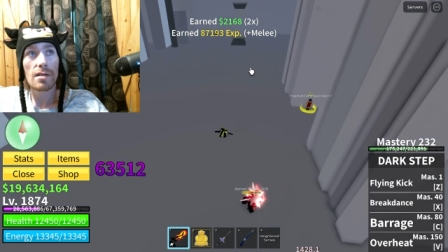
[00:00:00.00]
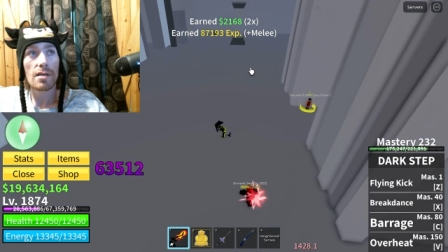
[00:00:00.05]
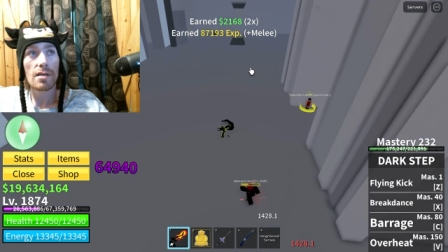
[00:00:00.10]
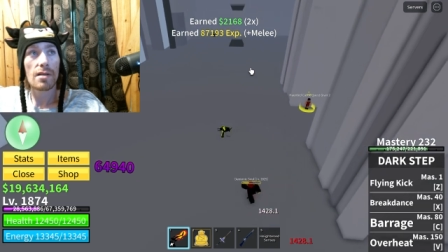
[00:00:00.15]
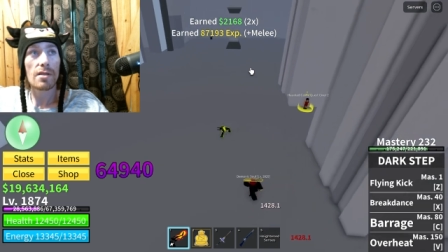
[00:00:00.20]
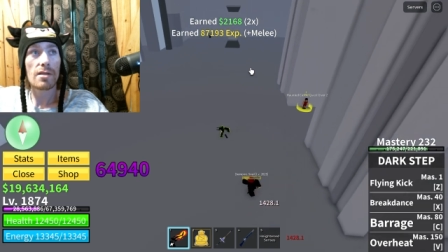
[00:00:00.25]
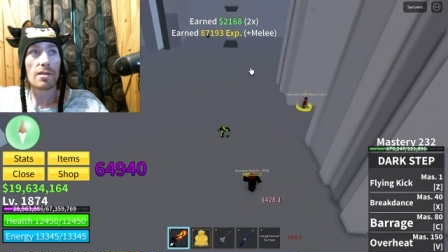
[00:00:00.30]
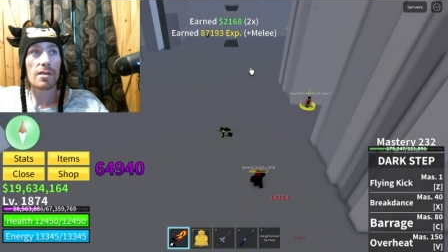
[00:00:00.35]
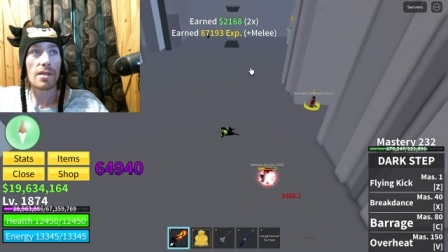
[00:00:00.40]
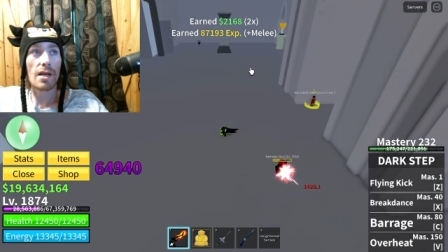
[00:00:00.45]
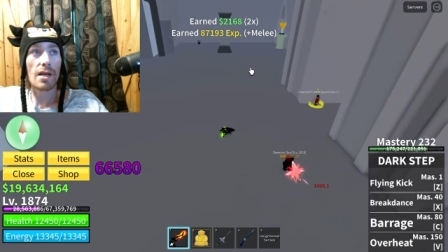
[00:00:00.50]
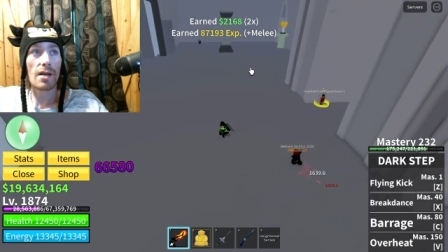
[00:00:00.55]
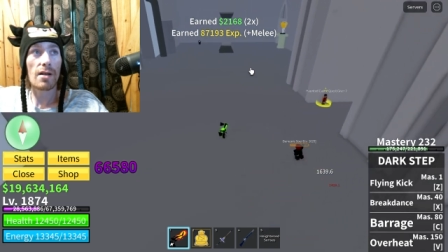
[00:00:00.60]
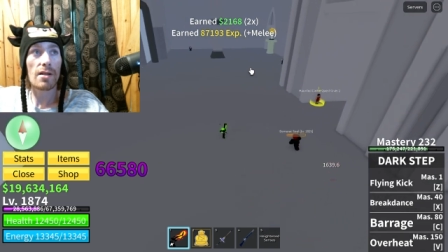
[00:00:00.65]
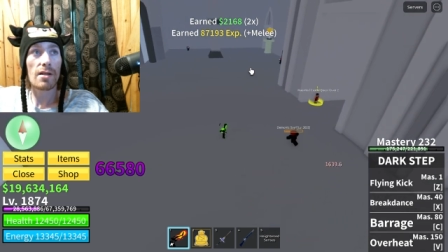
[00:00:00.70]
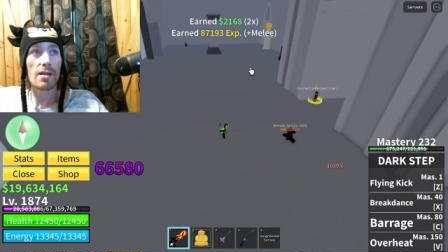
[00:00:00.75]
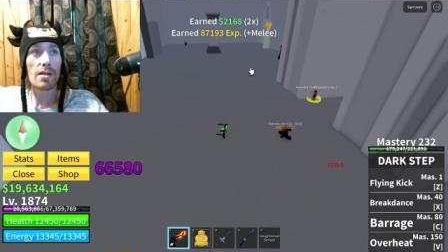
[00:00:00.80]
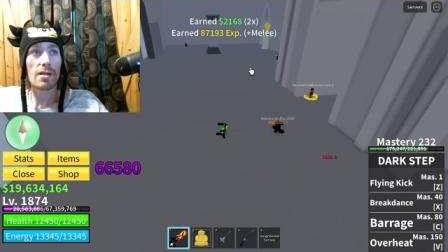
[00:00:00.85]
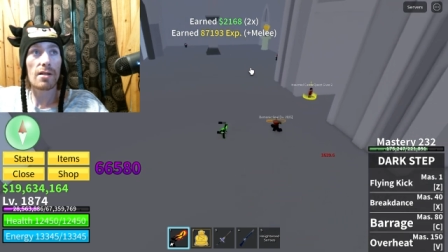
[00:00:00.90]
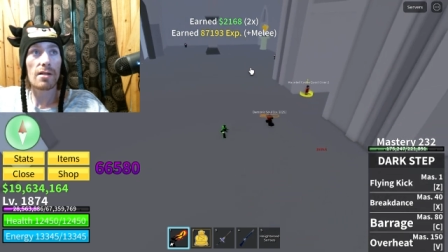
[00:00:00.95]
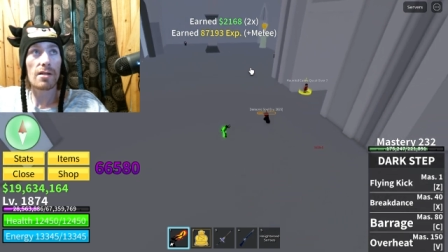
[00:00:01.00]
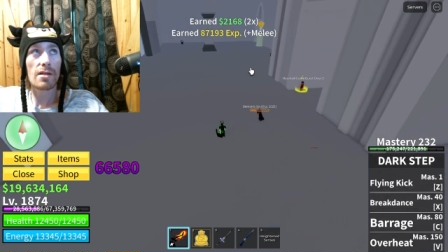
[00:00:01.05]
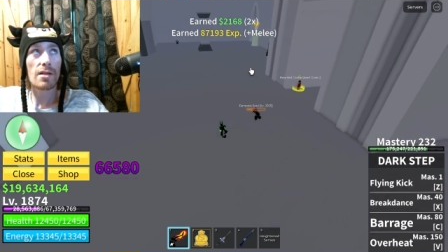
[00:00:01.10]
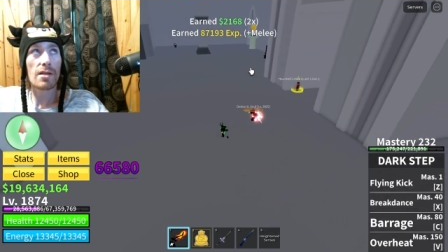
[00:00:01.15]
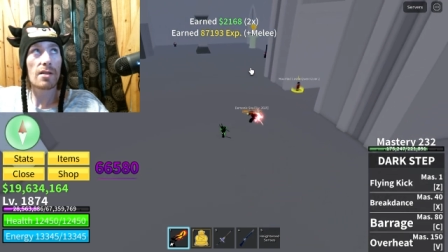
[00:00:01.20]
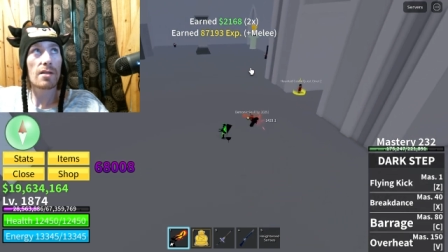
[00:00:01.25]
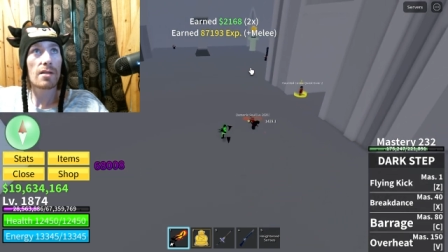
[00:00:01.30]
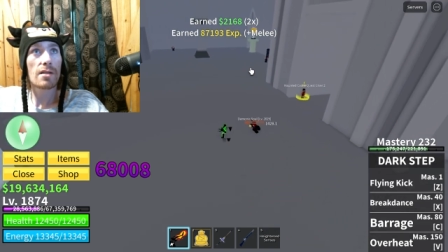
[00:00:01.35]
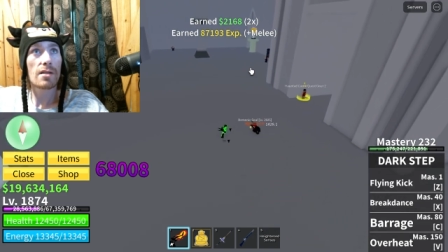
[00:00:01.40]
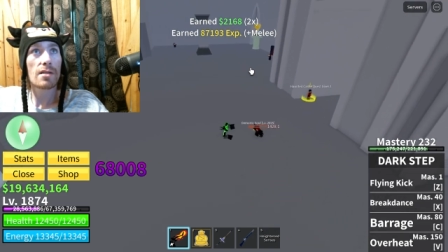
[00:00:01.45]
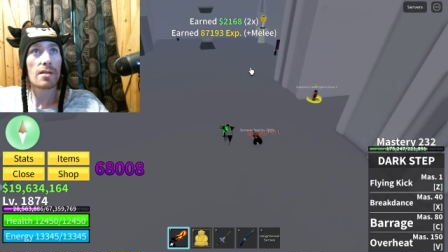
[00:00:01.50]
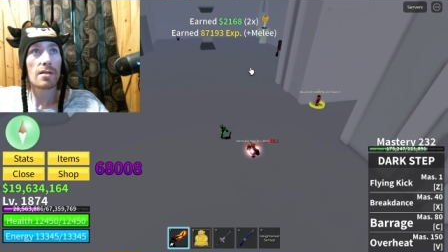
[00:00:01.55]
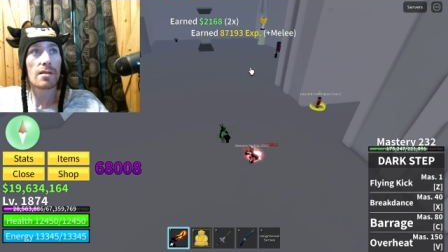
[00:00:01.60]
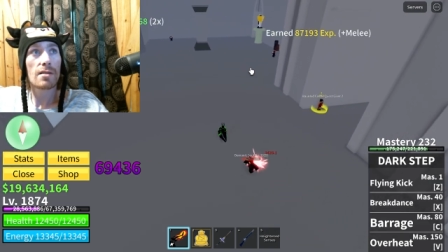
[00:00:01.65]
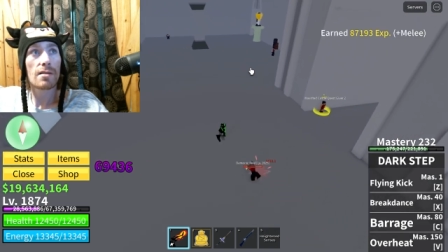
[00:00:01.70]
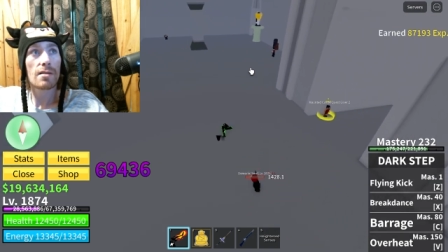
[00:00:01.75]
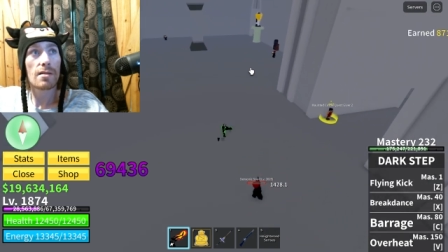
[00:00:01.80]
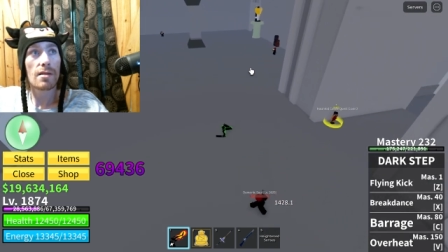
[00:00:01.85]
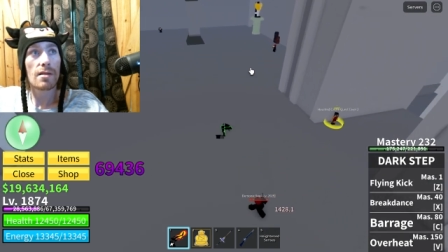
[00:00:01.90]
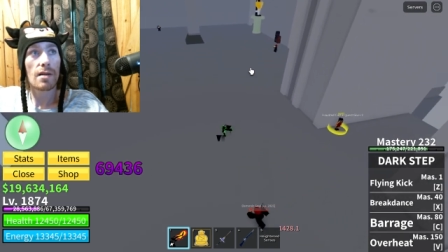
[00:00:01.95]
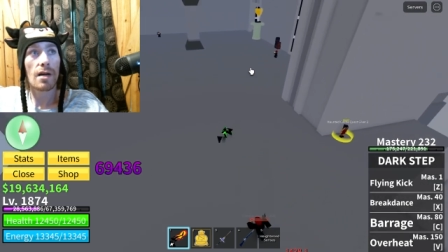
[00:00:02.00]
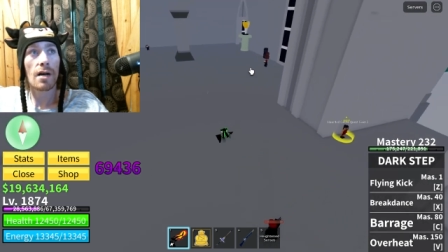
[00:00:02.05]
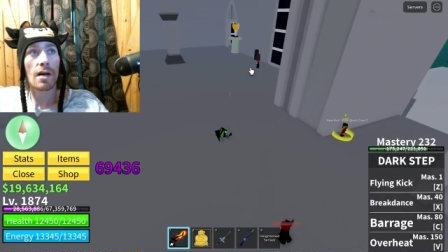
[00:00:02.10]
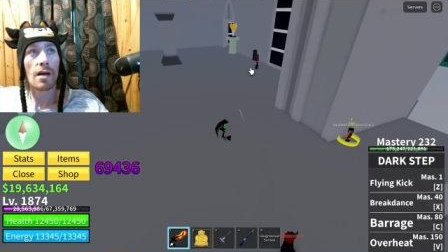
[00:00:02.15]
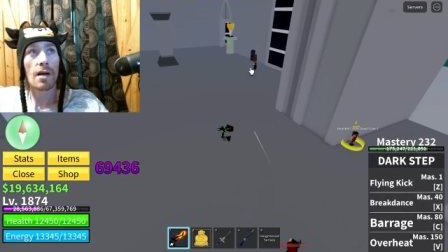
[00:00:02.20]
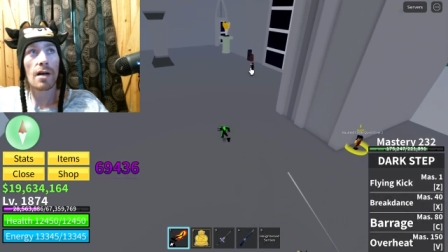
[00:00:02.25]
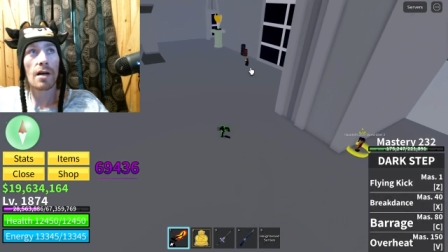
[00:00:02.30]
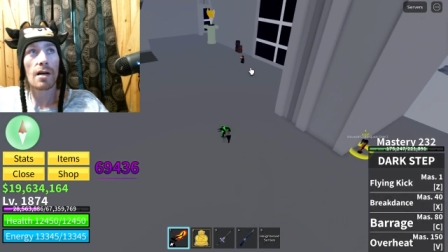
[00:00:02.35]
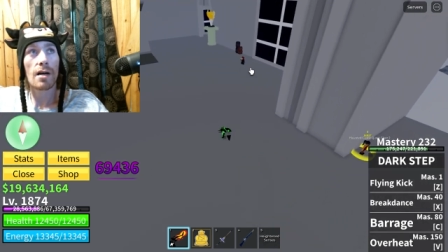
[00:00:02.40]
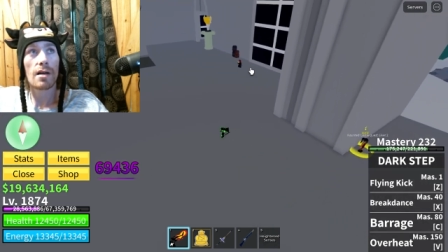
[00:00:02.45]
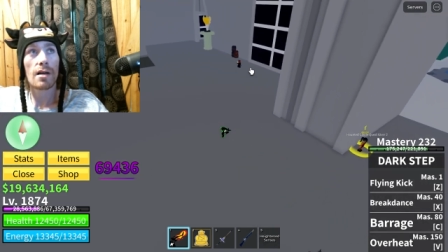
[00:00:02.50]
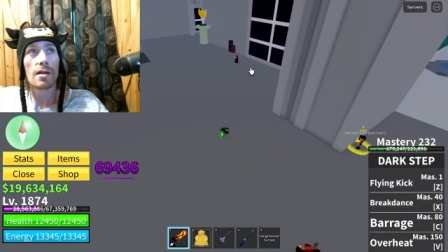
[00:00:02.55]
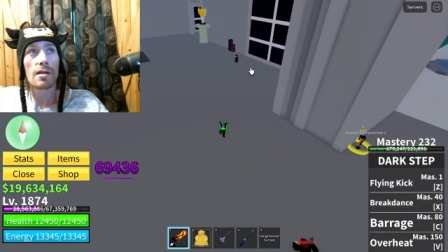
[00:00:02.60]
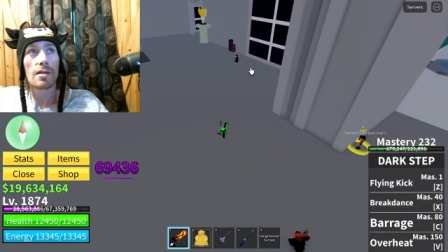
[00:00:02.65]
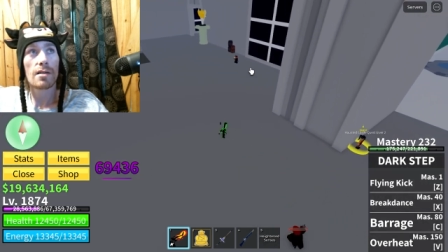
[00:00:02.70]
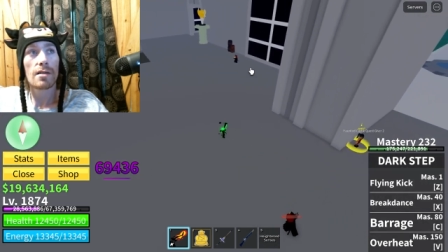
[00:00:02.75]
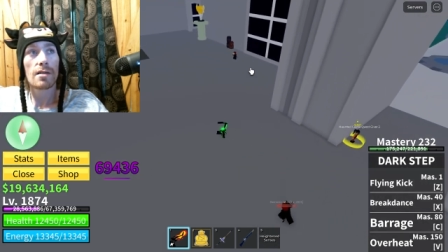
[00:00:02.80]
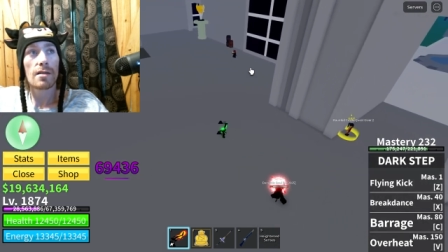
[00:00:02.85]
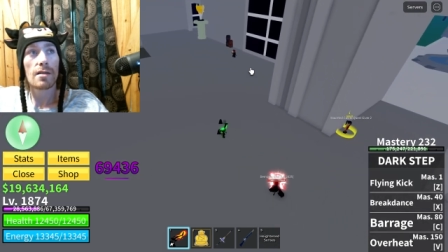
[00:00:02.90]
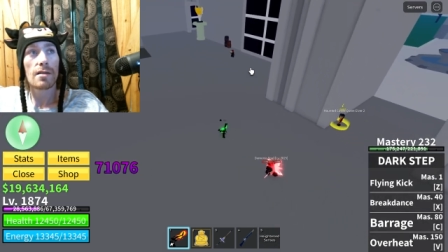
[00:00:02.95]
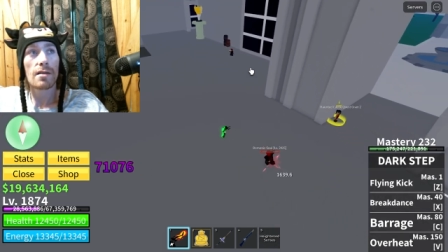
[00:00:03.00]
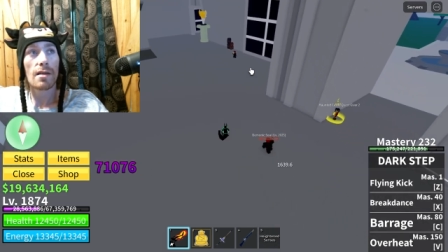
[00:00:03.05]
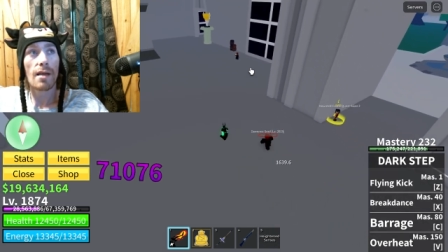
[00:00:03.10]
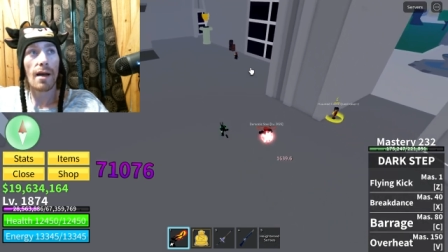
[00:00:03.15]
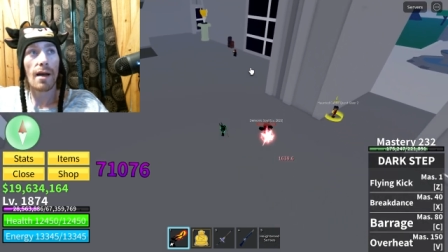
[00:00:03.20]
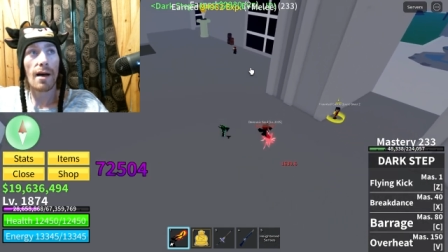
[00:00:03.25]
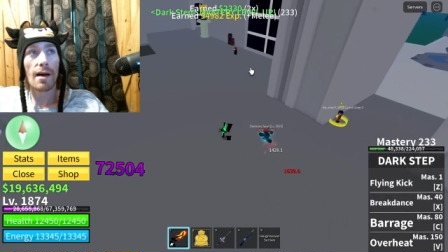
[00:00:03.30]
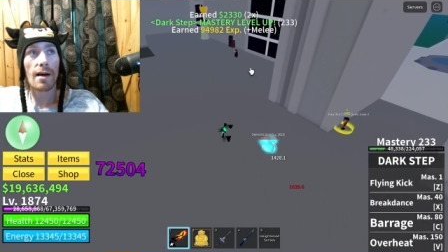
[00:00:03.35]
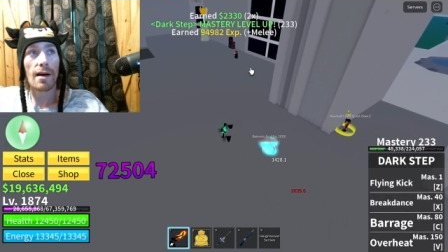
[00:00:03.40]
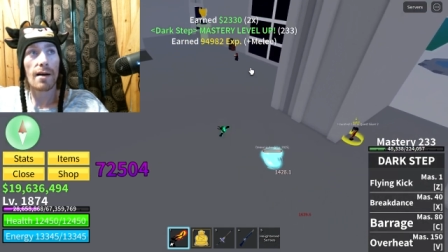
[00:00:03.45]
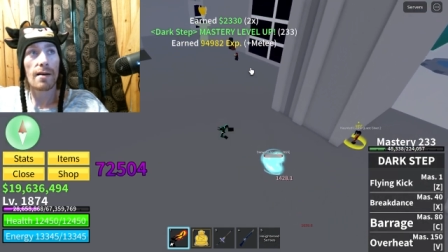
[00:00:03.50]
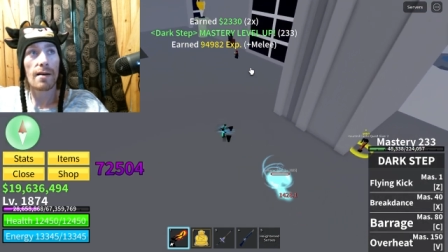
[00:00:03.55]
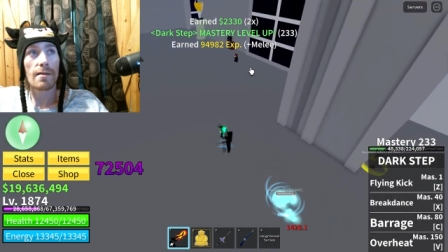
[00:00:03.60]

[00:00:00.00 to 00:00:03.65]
Sold, dude. Uh huh. Y'all.